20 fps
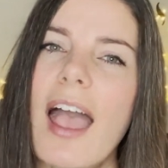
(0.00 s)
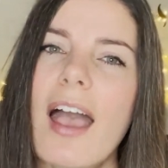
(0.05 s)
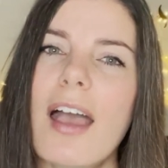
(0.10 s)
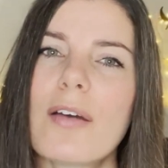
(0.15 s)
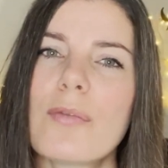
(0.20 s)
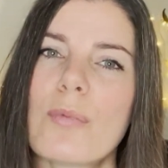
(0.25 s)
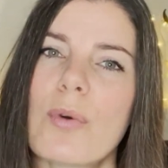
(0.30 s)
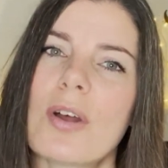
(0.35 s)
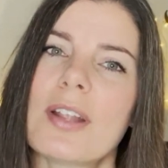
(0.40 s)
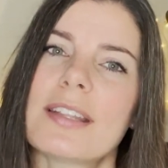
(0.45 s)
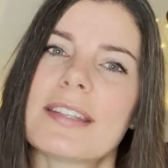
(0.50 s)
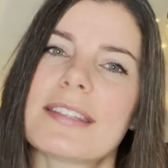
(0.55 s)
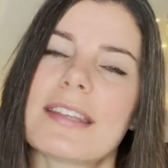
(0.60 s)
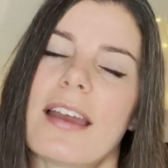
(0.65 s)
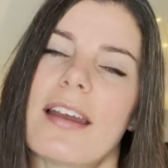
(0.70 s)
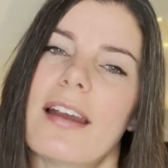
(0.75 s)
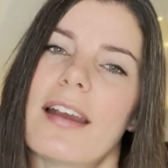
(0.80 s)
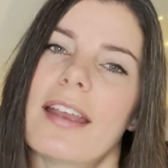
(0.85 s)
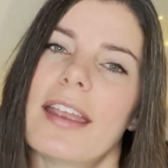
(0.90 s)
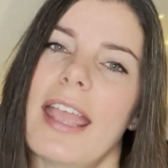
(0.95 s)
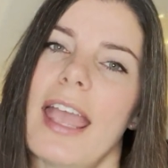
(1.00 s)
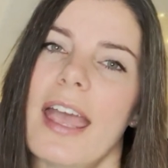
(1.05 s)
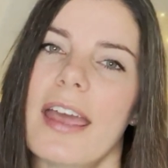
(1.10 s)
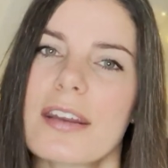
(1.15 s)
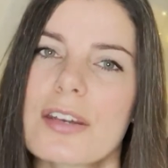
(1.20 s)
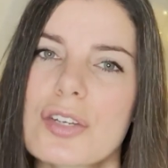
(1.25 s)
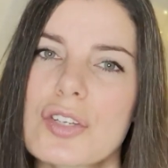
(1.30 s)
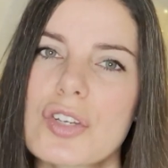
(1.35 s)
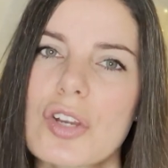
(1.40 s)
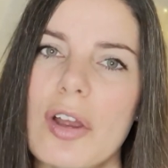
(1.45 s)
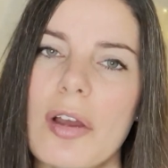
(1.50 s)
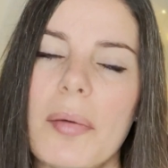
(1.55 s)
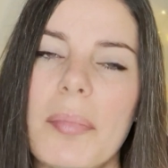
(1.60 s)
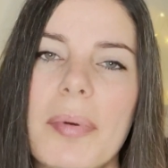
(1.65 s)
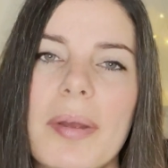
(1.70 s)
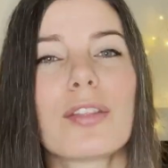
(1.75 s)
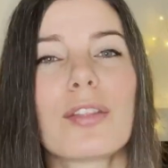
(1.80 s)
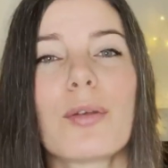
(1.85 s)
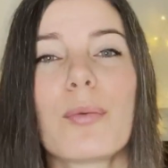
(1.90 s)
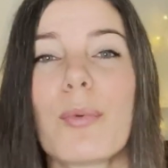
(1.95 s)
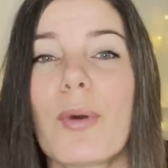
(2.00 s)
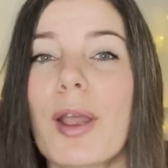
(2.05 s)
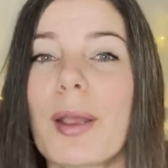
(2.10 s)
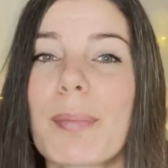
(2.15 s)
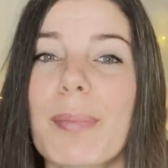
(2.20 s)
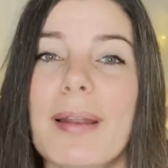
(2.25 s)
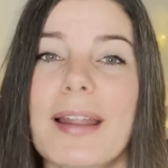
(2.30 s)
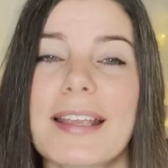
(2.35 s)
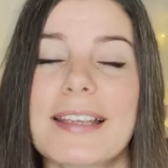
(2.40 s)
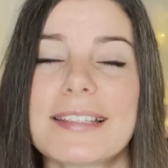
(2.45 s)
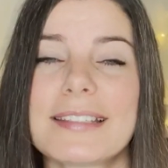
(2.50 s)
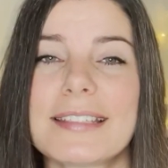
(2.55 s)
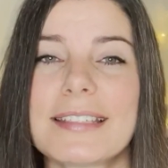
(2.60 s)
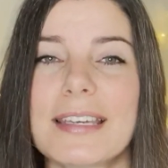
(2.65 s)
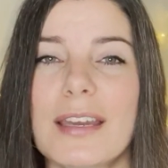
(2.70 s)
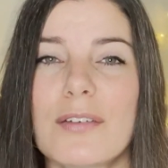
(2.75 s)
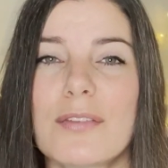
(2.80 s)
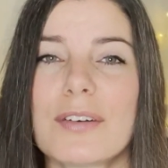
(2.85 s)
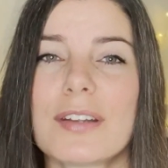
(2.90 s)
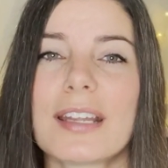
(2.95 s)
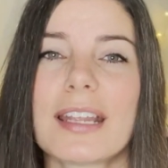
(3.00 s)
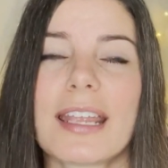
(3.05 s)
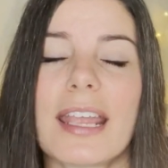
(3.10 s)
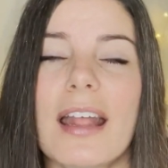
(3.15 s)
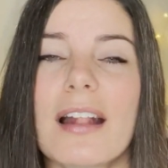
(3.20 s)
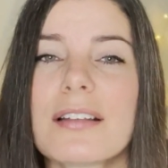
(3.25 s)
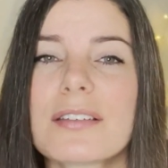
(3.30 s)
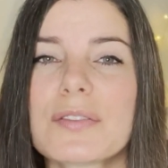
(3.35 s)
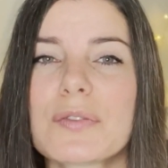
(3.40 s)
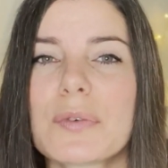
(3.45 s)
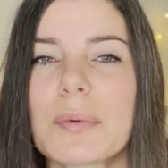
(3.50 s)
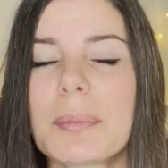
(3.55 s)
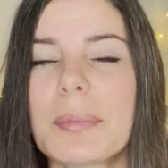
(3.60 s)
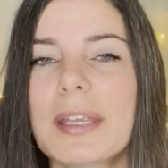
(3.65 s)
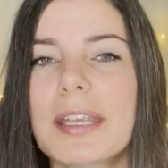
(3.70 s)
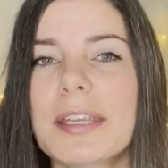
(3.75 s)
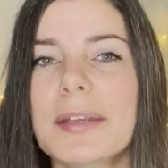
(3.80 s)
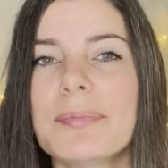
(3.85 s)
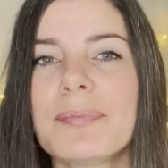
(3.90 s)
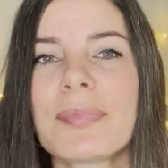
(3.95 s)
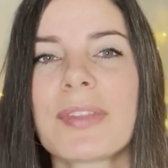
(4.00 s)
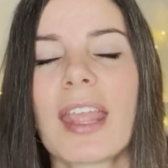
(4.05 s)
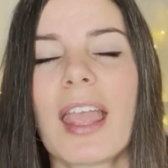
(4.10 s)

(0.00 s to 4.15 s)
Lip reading: And once I had a job, the workplace did everything else for me.